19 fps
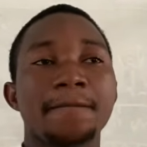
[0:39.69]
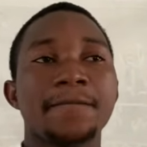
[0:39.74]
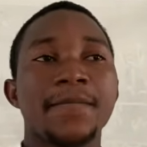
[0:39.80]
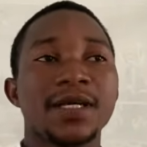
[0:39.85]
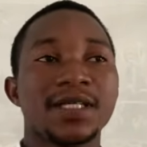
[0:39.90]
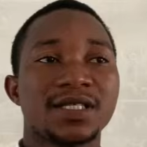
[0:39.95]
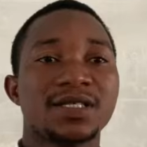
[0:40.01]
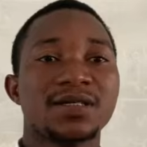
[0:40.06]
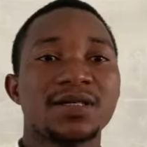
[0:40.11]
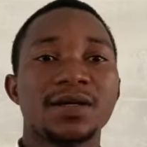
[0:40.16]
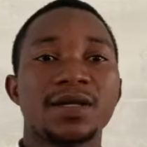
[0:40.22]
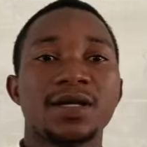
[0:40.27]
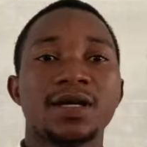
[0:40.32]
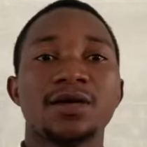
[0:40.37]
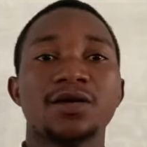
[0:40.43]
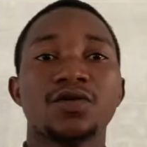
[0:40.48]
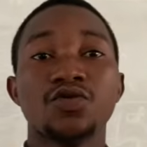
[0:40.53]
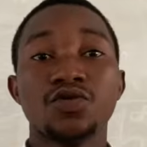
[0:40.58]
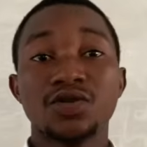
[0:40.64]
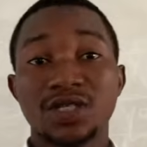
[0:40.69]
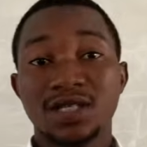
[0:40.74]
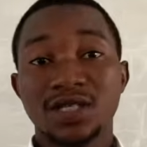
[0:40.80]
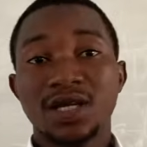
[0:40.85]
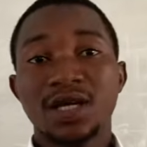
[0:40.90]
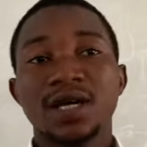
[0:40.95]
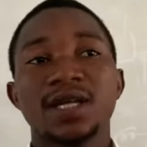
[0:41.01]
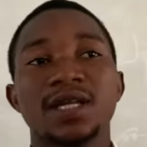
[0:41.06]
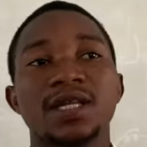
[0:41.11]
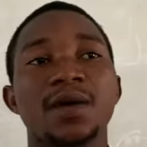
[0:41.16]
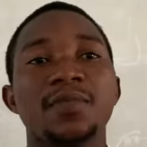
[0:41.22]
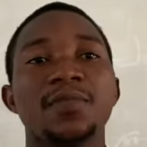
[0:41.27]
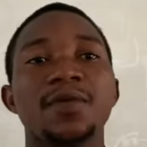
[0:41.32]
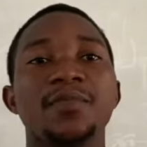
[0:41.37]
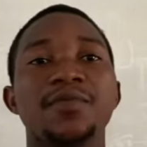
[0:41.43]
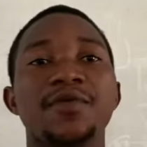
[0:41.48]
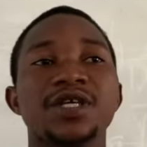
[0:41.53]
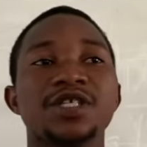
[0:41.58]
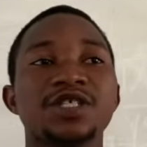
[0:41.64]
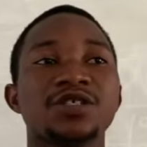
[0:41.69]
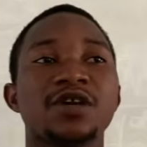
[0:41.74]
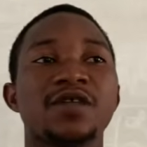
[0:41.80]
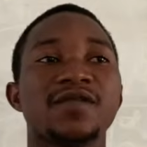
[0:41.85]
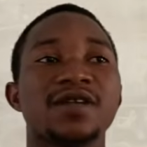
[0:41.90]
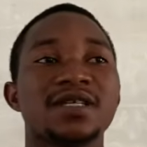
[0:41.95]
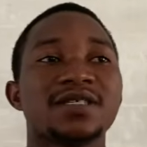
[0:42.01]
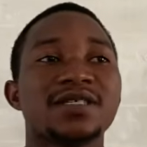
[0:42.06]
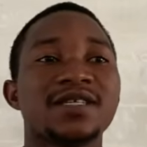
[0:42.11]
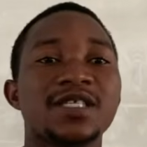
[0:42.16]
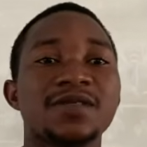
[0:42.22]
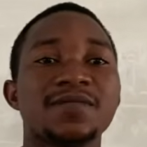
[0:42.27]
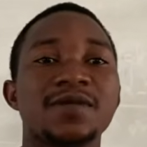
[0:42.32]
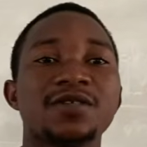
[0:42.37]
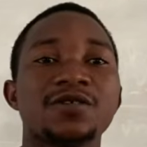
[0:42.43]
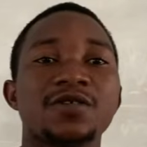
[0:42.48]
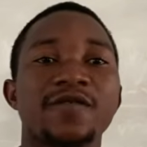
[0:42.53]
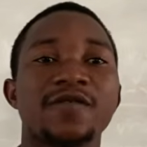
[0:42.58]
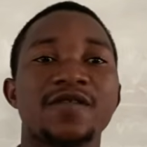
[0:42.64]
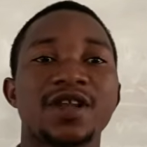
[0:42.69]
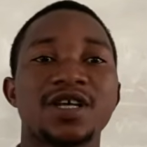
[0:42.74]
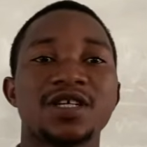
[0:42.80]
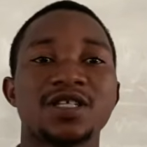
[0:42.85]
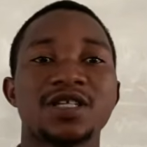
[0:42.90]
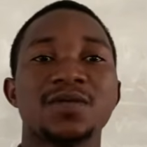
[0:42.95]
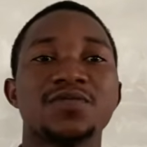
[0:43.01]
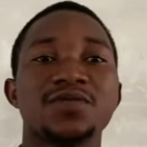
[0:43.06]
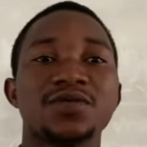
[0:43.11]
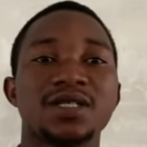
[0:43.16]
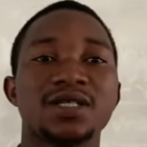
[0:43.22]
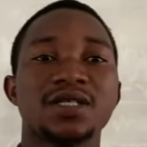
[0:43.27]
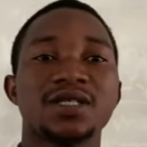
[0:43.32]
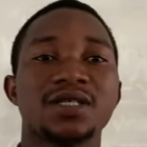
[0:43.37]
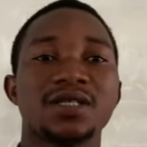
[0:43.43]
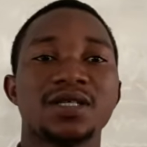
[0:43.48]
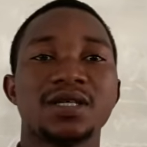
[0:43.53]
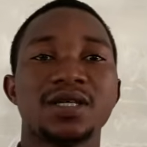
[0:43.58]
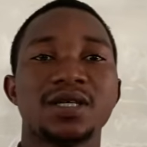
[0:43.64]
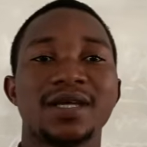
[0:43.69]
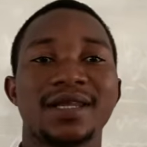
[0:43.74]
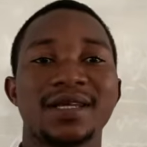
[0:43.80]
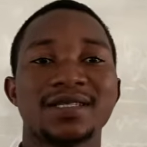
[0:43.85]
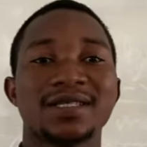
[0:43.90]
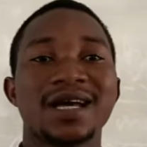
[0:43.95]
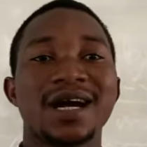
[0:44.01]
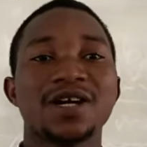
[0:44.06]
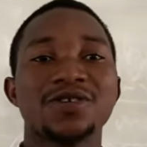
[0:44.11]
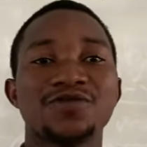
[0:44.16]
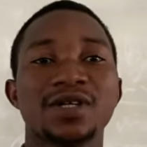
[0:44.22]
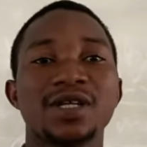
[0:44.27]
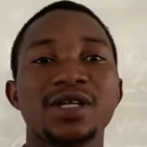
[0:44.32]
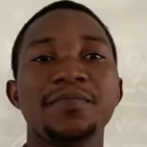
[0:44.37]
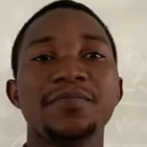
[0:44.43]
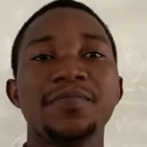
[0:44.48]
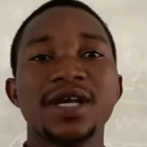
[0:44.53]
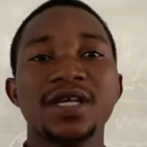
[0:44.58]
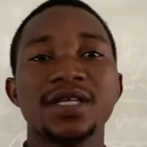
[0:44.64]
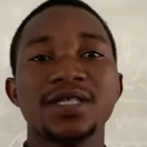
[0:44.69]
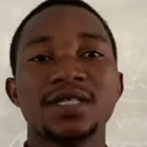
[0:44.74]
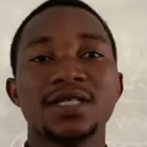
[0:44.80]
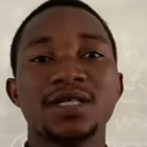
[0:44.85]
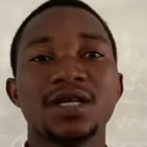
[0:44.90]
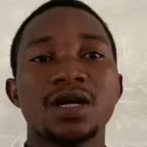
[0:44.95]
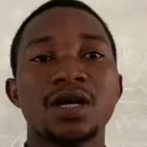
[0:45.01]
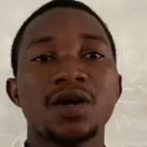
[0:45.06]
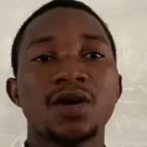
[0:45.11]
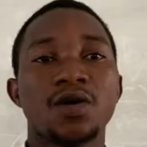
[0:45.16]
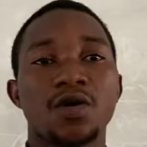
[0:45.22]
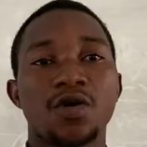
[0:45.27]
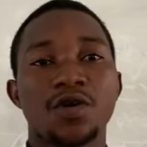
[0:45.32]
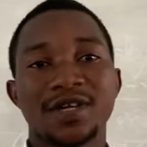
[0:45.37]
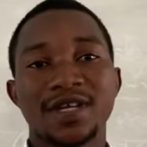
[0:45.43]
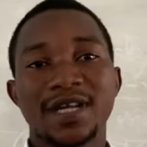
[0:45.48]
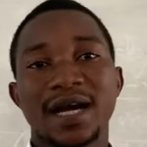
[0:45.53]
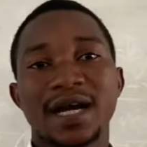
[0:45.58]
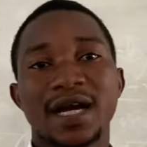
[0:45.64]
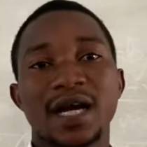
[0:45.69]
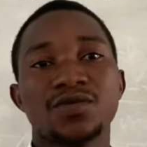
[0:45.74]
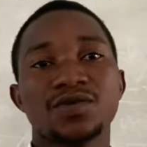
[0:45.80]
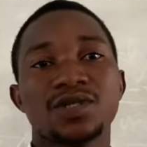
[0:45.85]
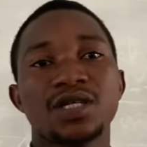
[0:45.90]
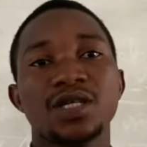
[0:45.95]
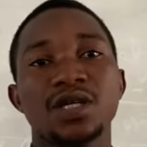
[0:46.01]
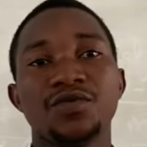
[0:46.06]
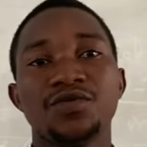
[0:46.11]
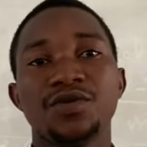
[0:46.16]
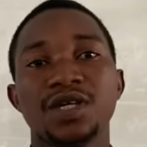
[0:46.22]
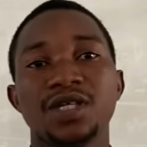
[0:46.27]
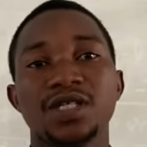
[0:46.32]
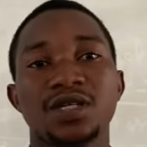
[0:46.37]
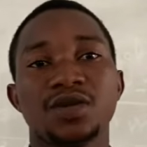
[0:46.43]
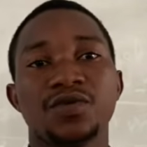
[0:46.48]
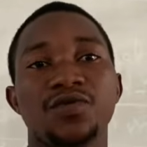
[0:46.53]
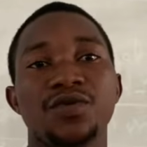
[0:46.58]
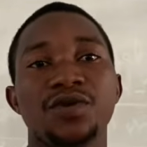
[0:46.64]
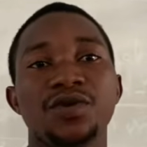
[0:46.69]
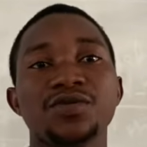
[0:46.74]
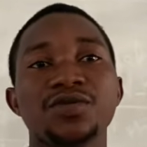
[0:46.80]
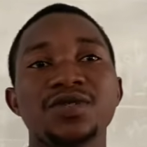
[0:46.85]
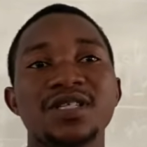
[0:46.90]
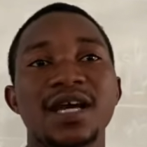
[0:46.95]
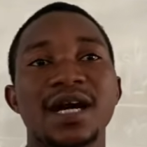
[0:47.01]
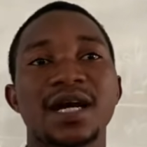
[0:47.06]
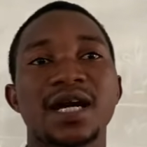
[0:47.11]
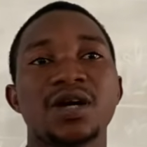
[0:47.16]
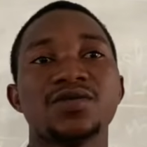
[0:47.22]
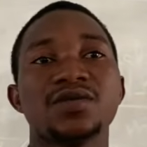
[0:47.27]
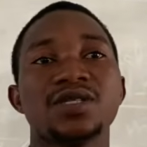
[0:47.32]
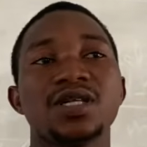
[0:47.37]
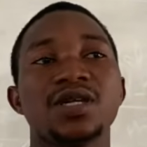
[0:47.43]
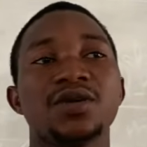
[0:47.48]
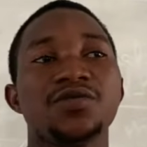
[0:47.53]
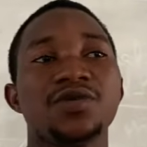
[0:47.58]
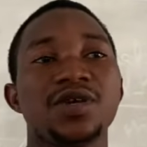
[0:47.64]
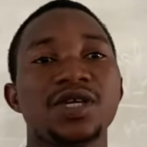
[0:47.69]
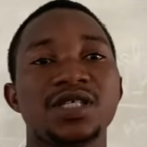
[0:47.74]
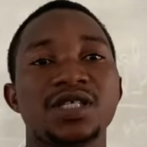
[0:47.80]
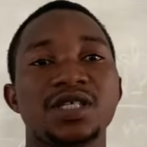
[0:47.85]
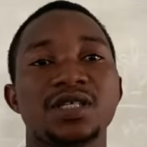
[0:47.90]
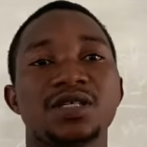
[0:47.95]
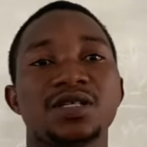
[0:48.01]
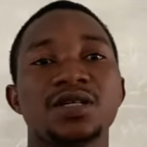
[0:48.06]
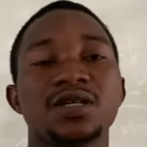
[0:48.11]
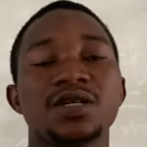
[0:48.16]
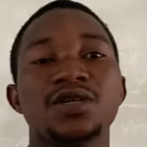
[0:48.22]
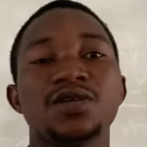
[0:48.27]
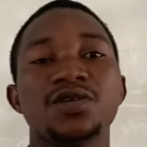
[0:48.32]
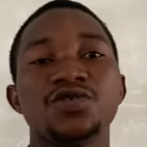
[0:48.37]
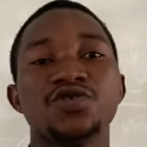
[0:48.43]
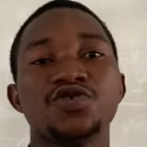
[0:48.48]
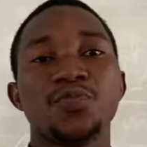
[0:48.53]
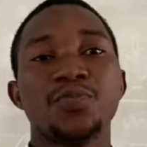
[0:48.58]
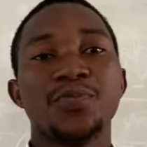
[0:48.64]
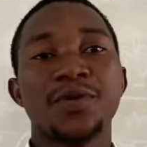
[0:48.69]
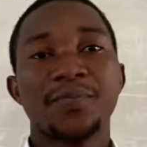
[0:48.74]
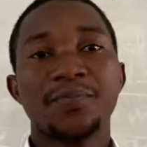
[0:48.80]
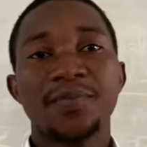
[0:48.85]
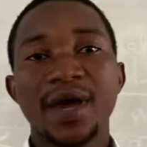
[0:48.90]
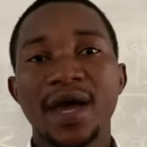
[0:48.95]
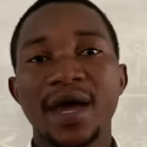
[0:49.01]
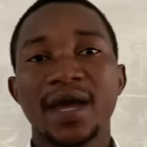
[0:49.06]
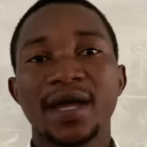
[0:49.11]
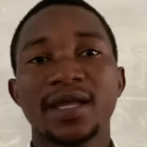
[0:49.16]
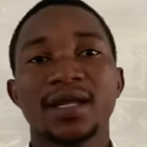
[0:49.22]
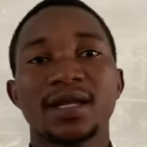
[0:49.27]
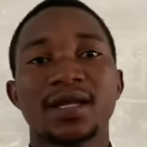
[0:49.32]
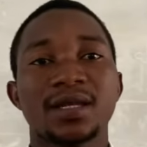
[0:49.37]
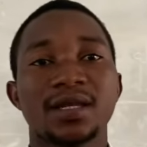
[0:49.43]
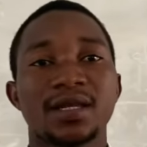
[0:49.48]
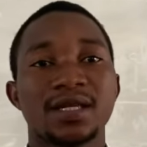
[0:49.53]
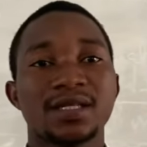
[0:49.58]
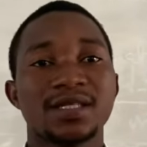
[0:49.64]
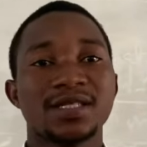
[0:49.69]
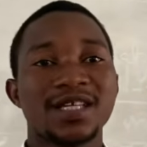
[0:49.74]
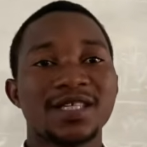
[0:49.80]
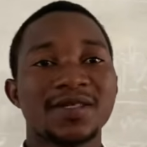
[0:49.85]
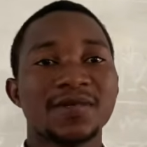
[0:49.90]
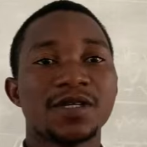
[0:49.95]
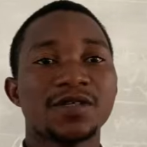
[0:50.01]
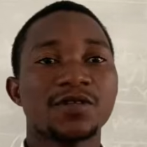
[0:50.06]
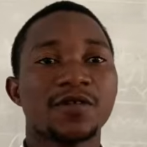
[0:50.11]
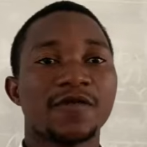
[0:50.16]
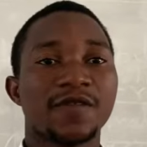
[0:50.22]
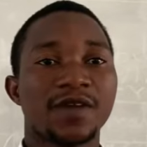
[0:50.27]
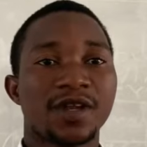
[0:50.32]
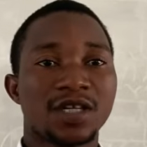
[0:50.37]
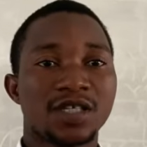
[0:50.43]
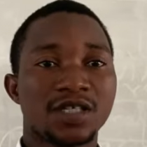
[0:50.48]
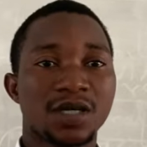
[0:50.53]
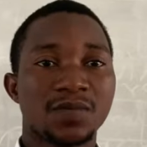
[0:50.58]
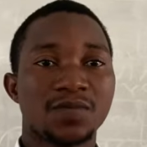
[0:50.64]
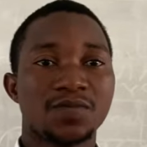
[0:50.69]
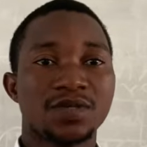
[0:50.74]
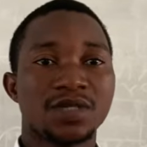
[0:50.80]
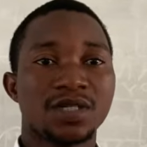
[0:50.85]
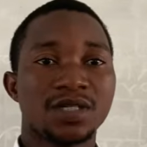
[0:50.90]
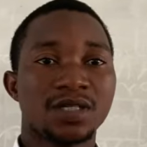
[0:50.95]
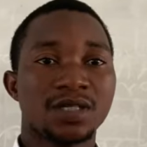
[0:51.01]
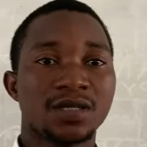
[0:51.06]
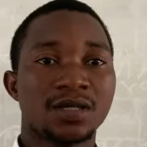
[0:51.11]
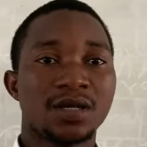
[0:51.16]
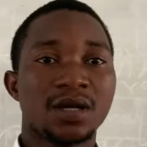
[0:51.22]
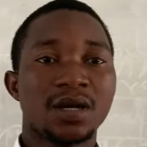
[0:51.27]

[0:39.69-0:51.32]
But note, the preparation of the statement of financial position, it is actually based on the accounting equation. We use the accounting equation to prepare the statement of financial position.